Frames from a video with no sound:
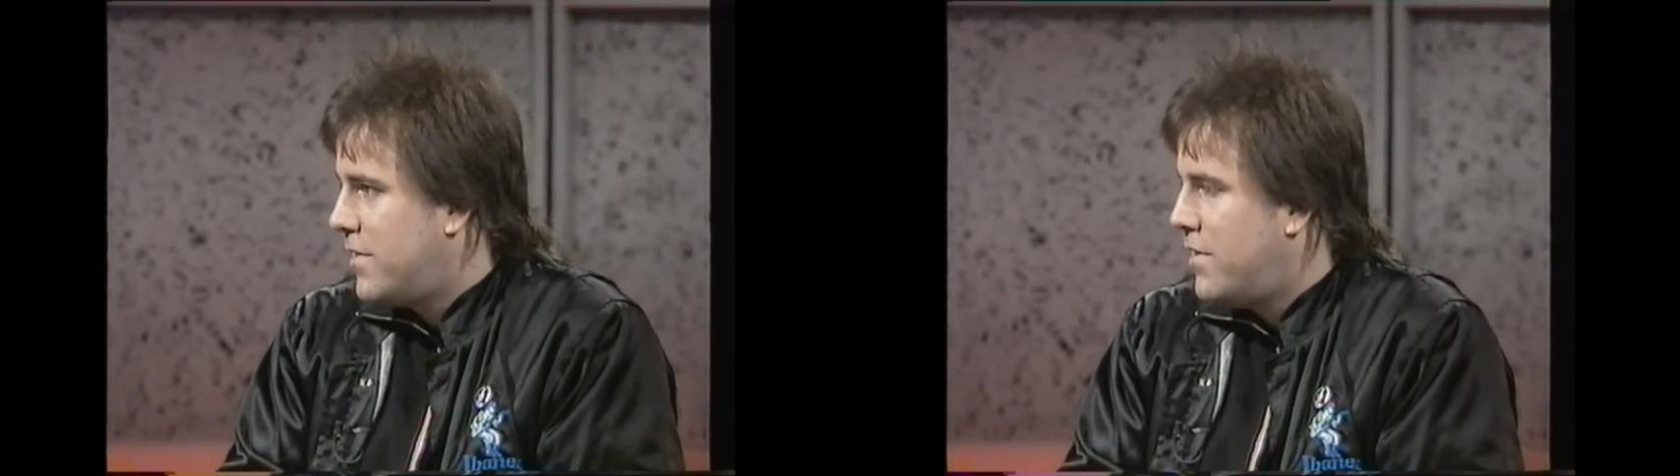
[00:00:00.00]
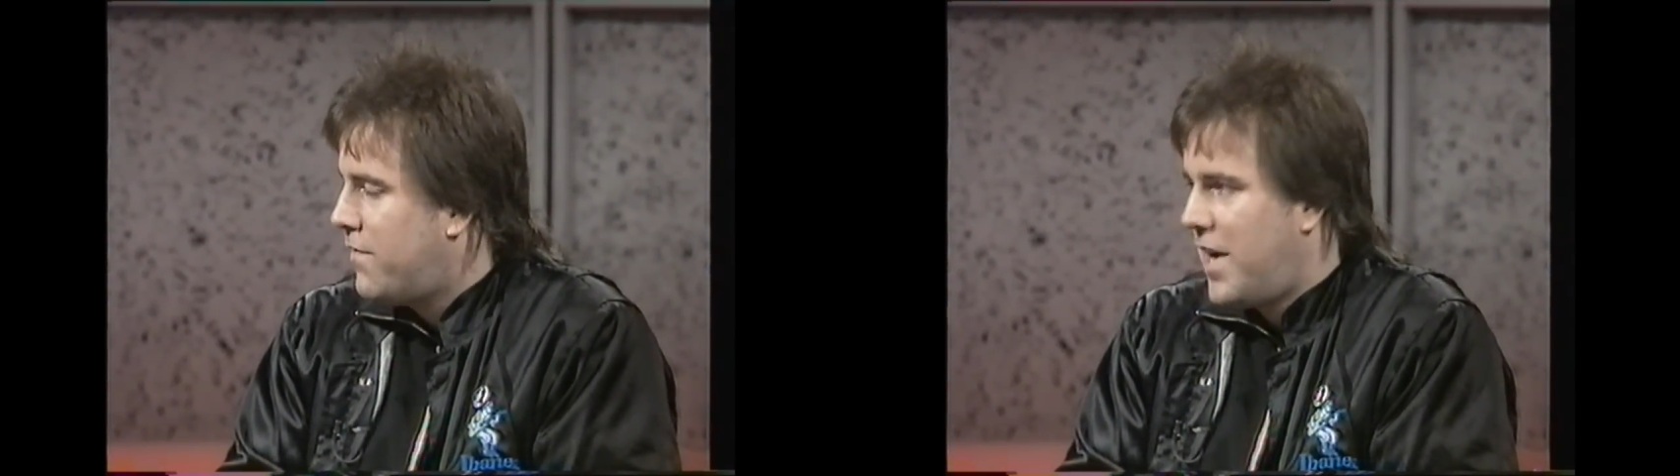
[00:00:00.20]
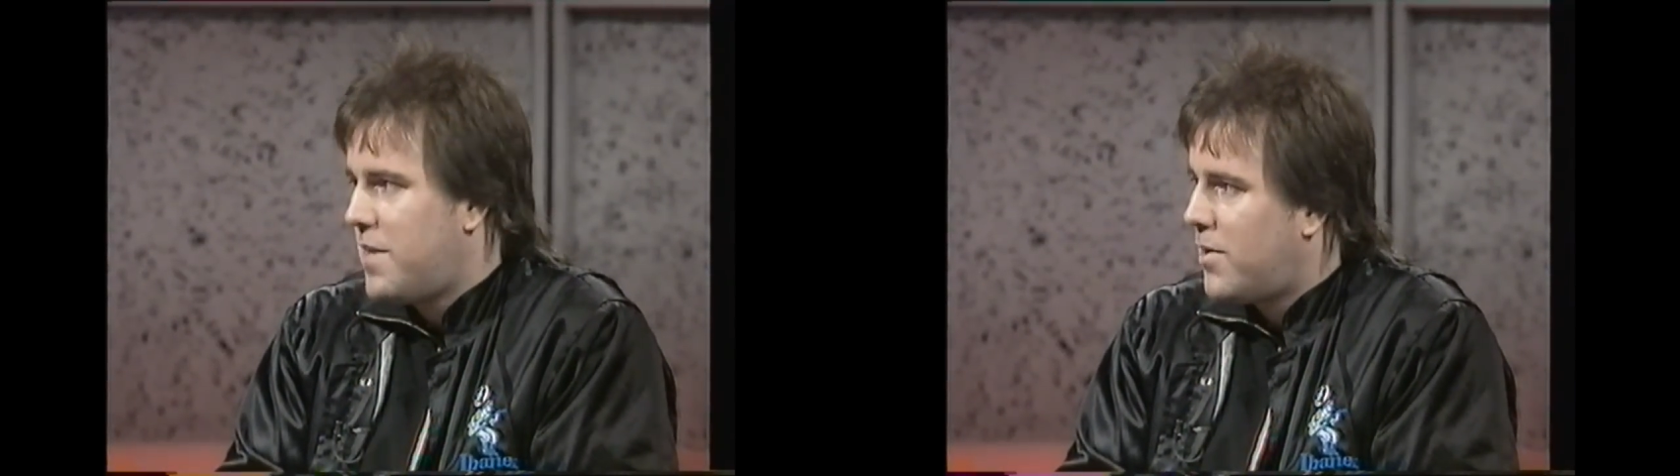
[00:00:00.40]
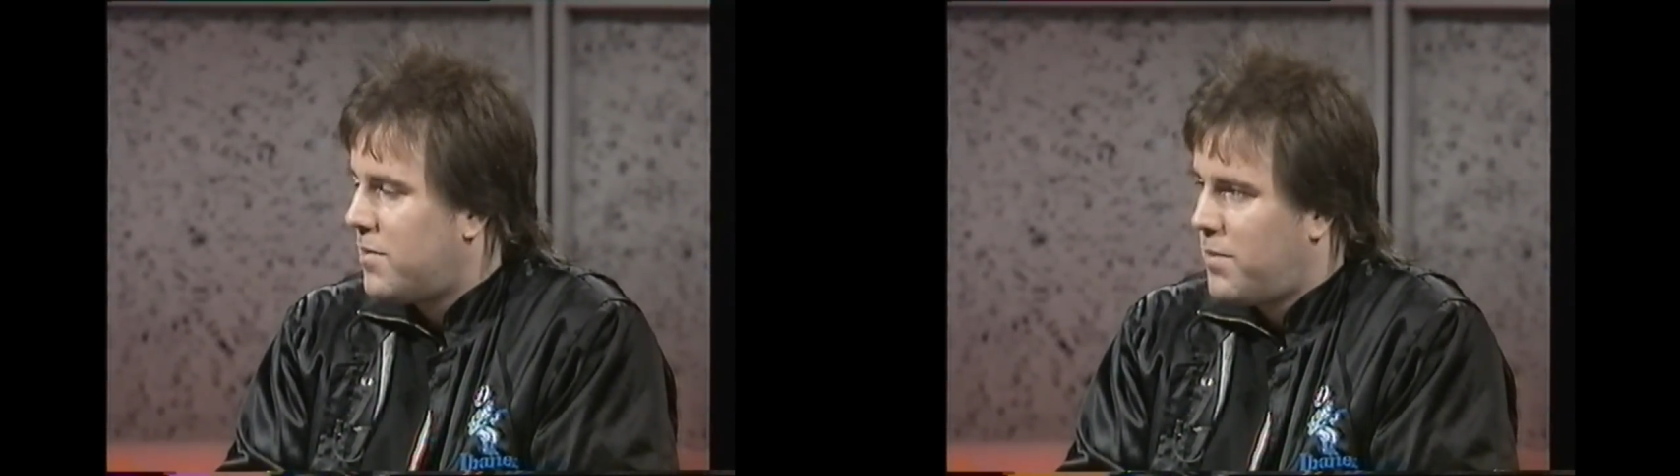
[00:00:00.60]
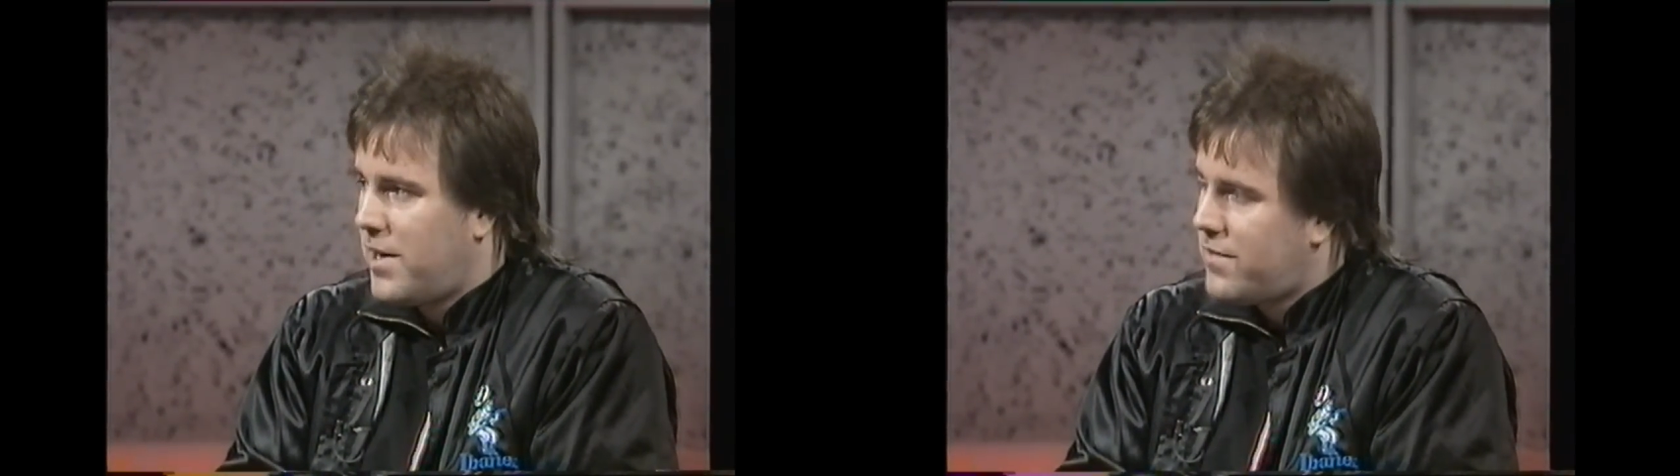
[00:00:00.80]
You fight about
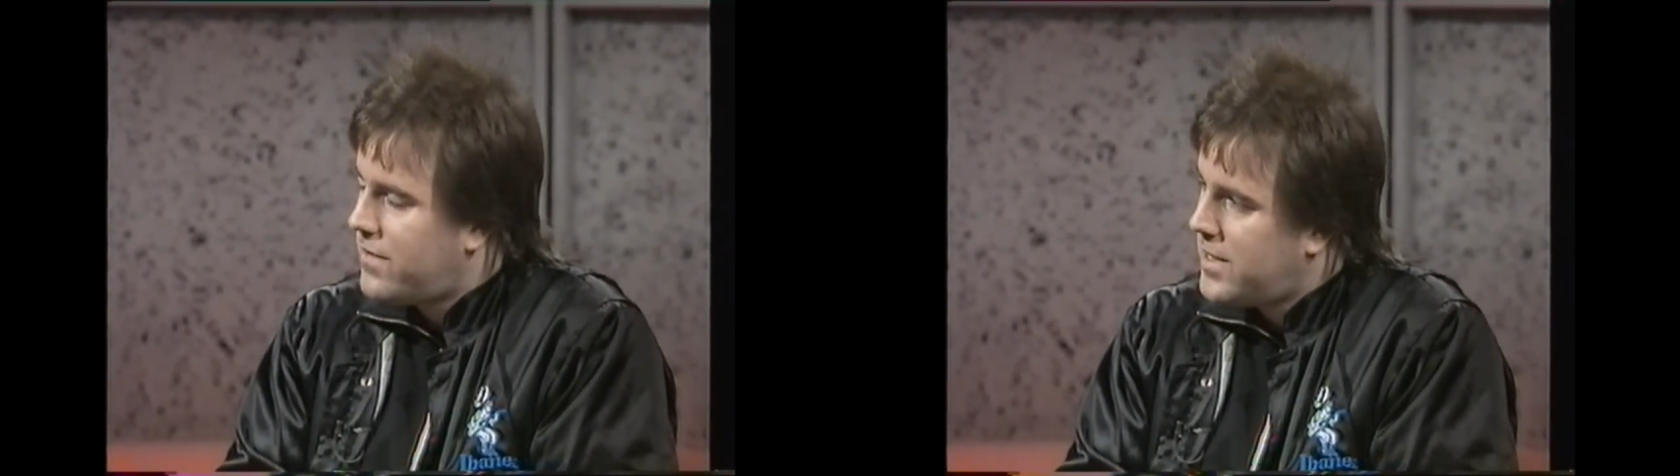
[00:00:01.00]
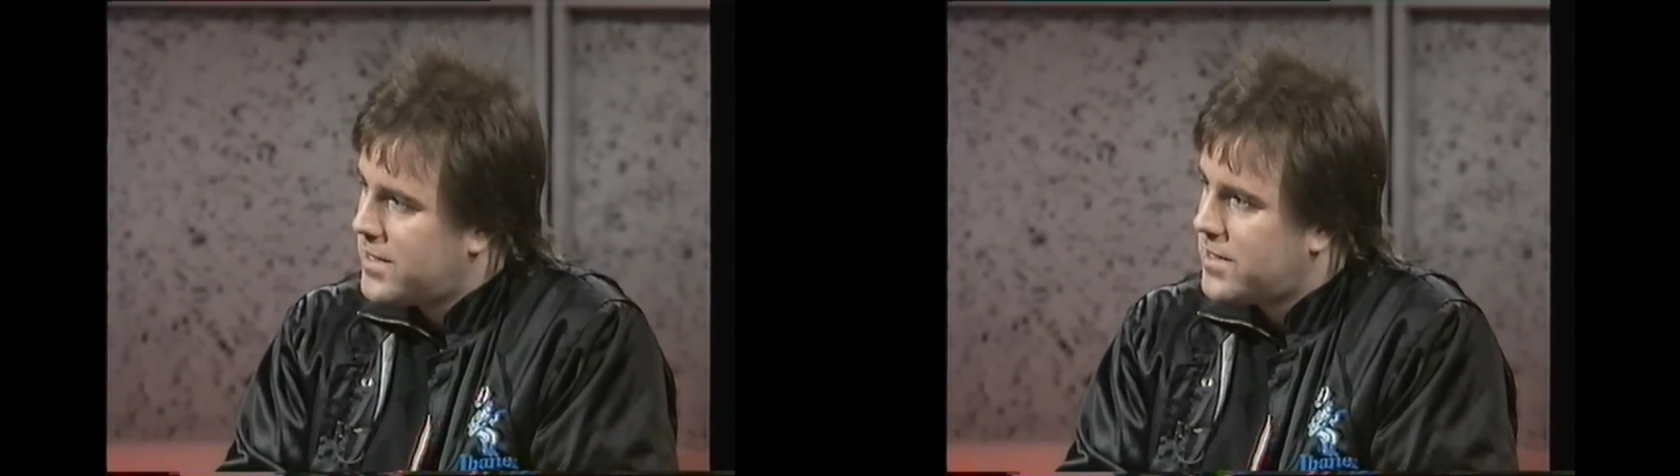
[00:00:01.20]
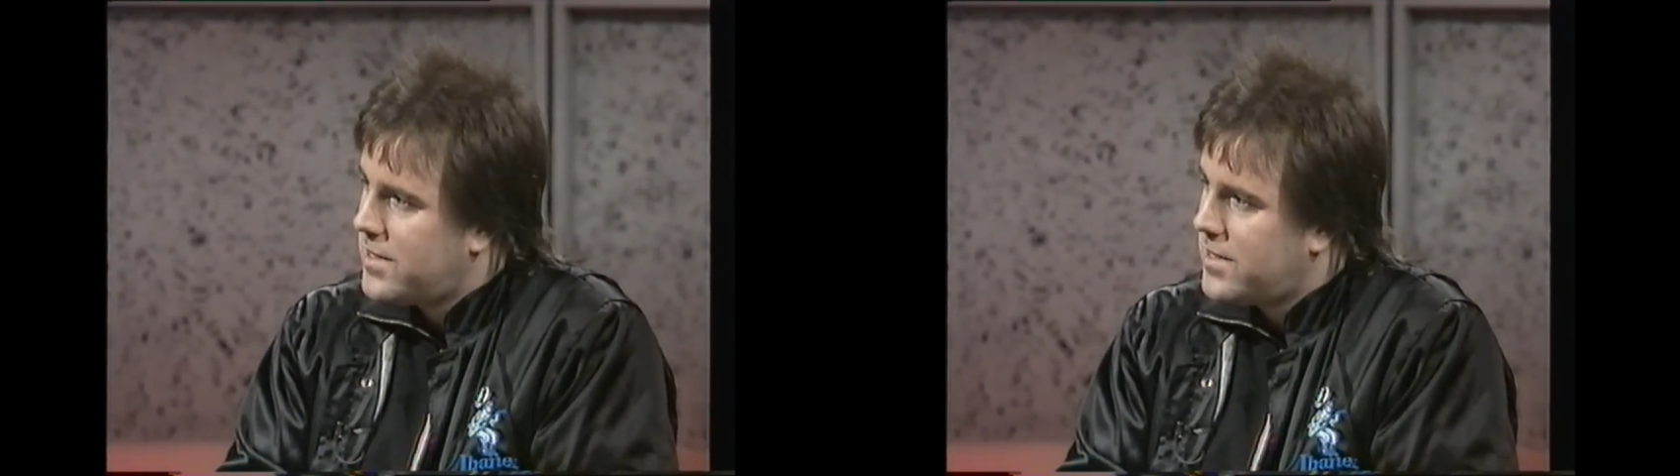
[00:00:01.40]
in Belfast.